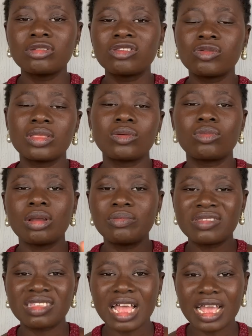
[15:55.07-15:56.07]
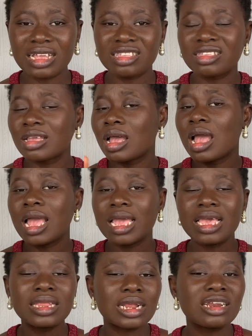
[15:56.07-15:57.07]
to the website
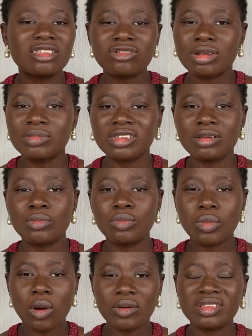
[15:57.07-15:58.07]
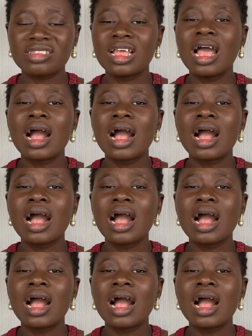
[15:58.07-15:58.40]
in the description box.